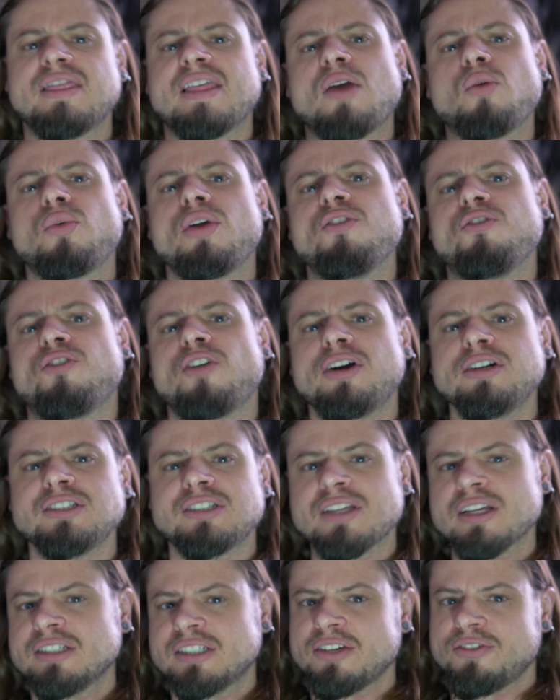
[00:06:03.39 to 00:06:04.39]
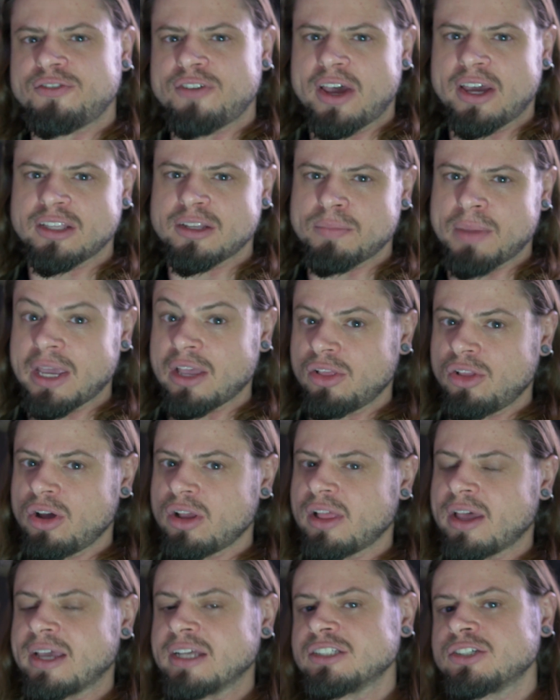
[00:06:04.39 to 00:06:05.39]
they reverse this effect to make it
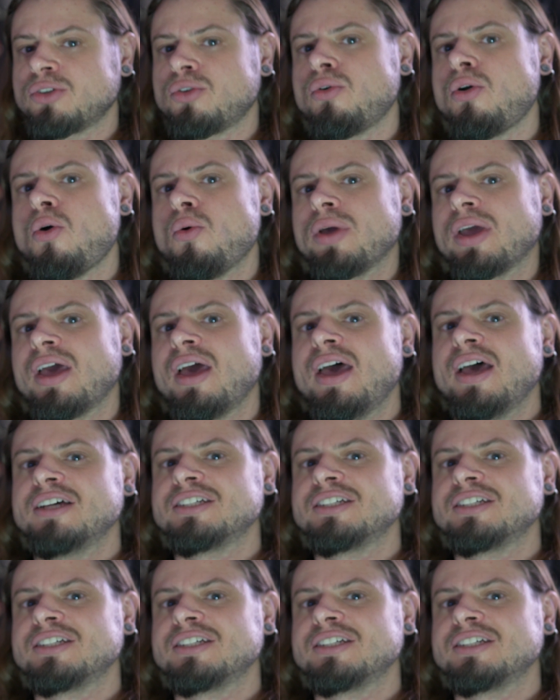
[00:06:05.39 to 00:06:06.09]
look like it's growing.